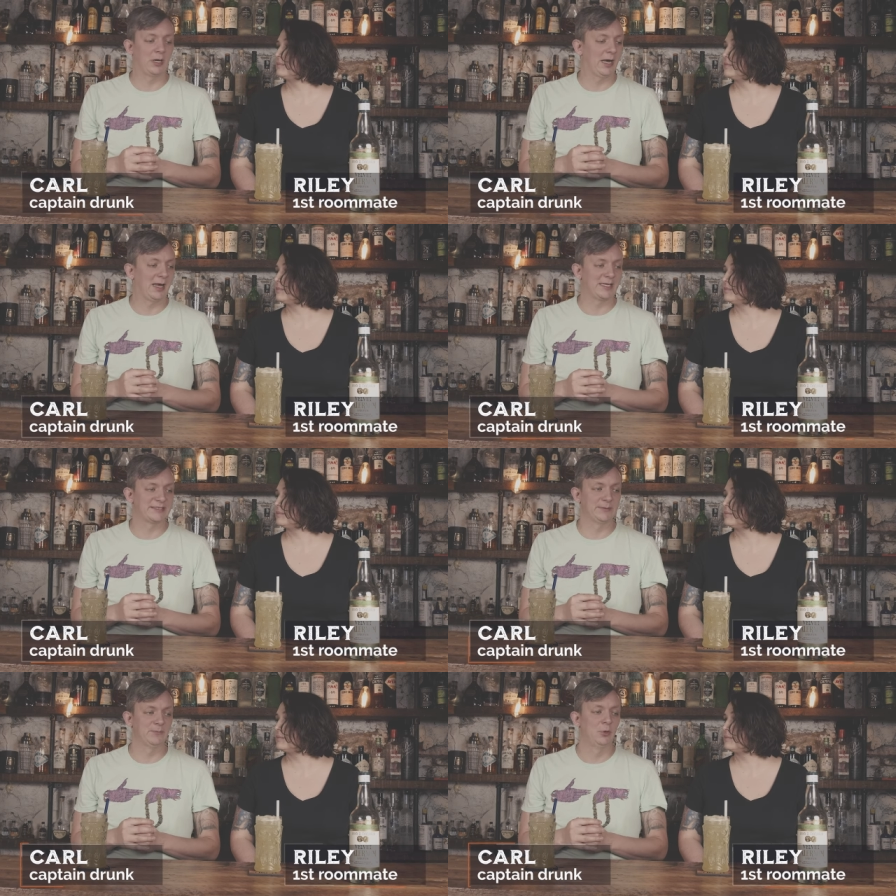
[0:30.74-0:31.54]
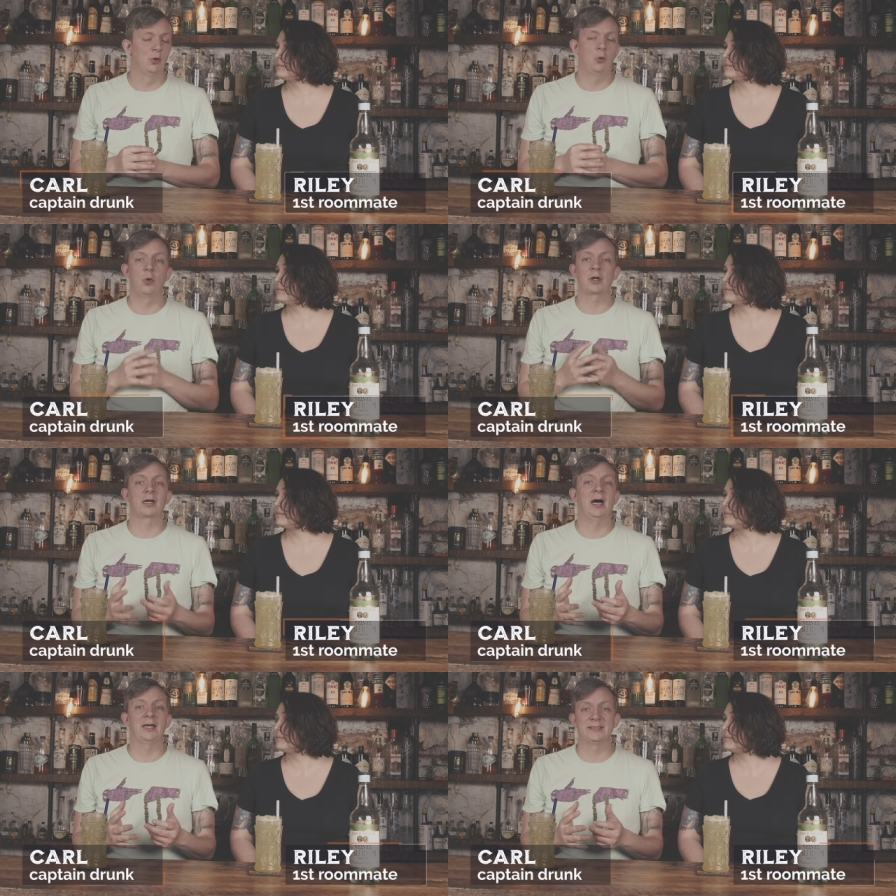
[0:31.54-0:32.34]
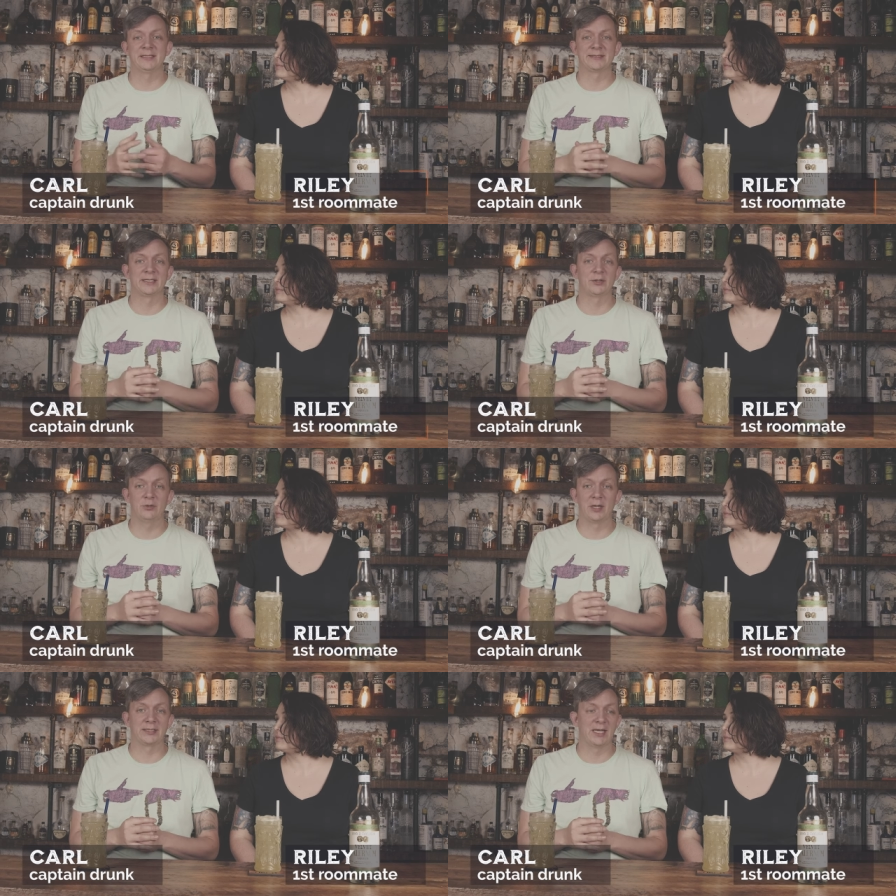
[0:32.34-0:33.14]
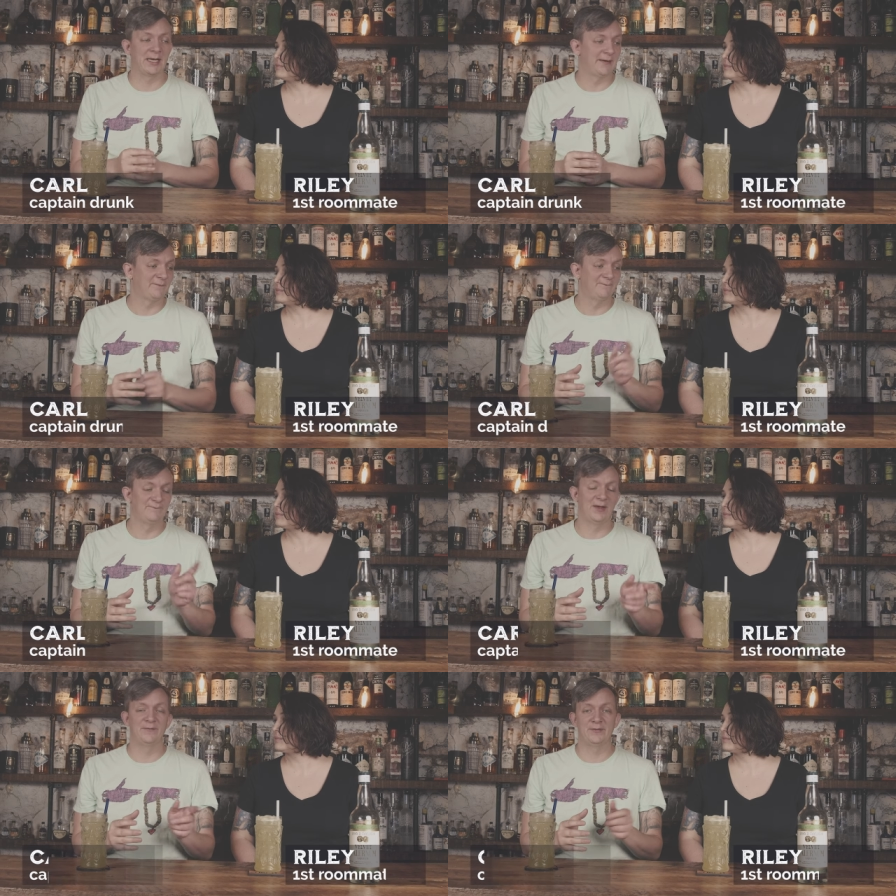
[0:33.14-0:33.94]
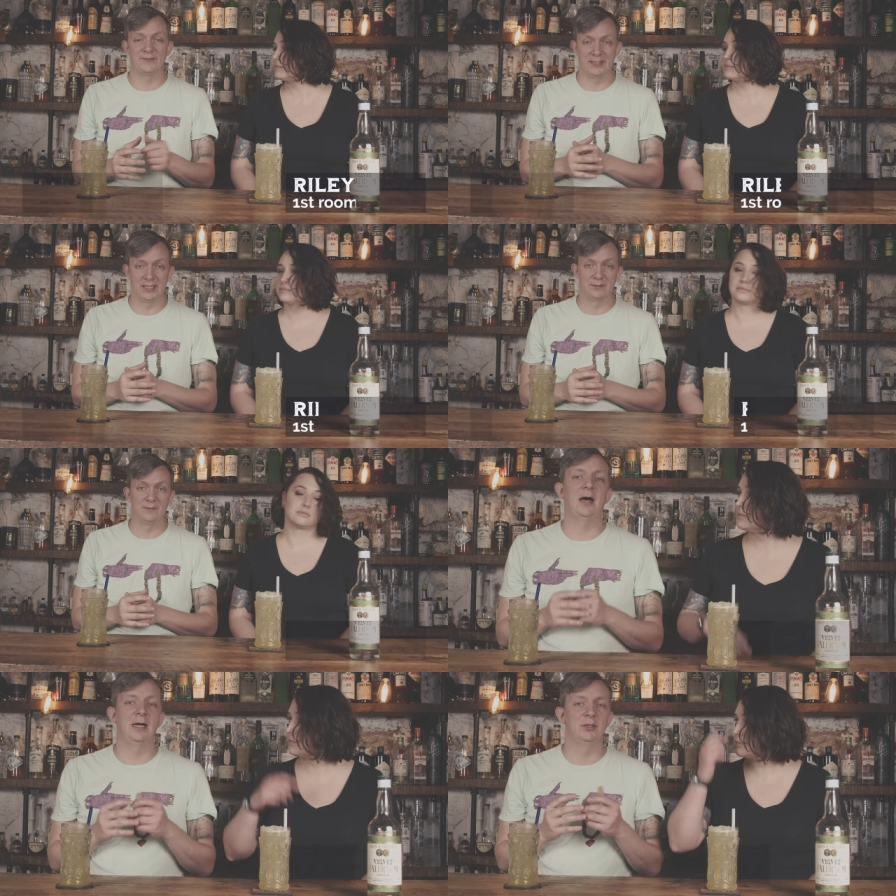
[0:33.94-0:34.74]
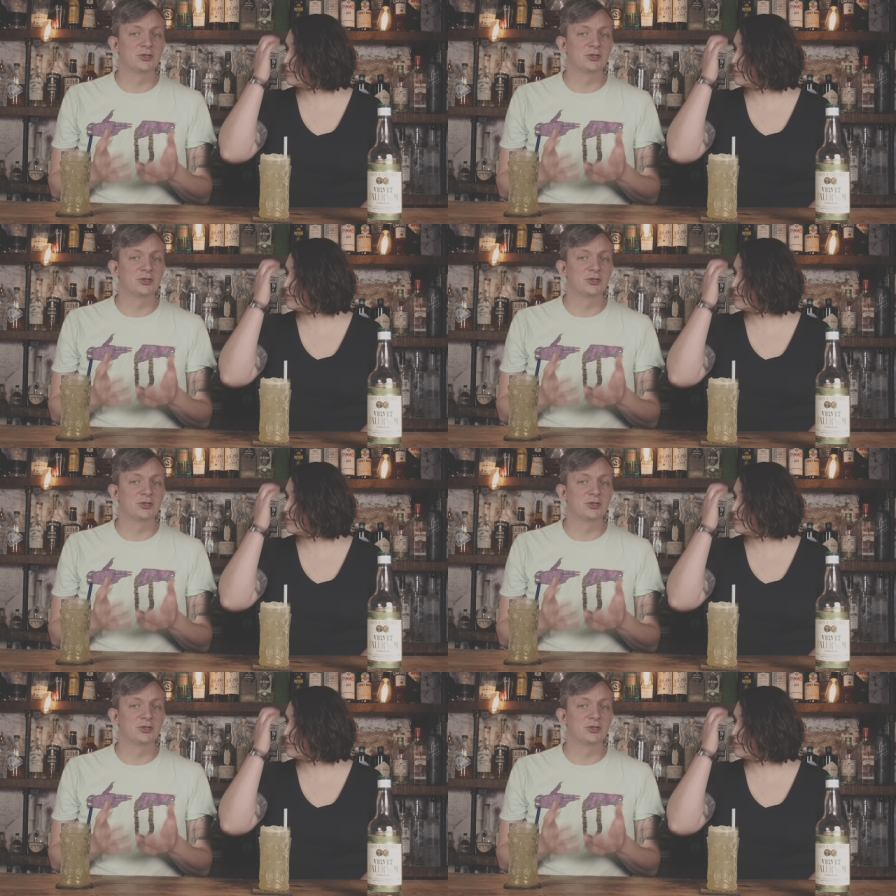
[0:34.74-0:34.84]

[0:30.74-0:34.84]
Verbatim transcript: when I asked them, What are cocktails that you like to have? Velvet Falernum. I